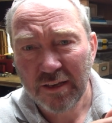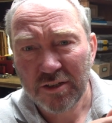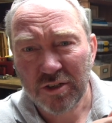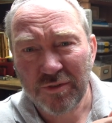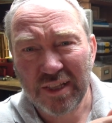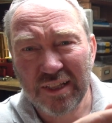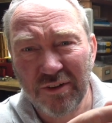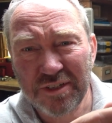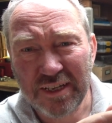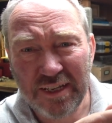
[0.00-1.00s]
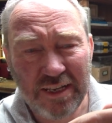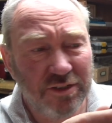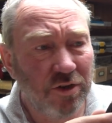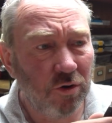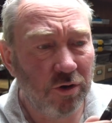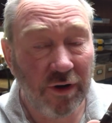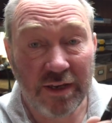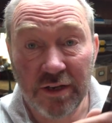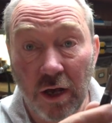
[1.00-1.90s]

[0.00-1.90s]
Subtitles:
Sorry, the lighting in here is not great.